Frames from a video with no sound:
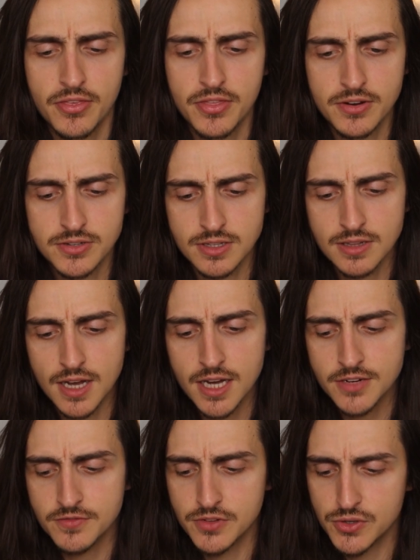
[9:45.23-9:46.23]
There's a
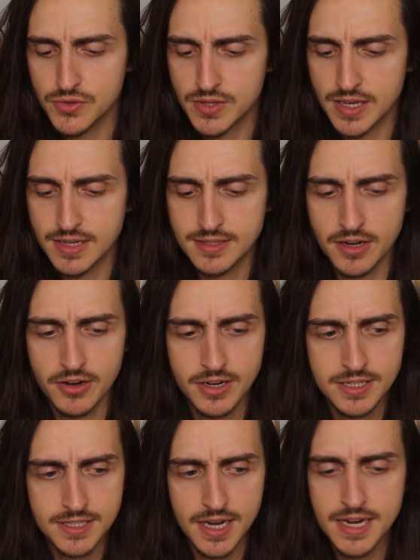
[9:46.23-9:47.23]
lot of new things that are
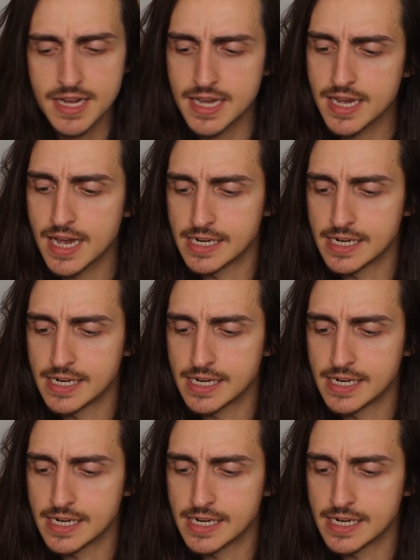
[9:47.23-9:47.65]
exciting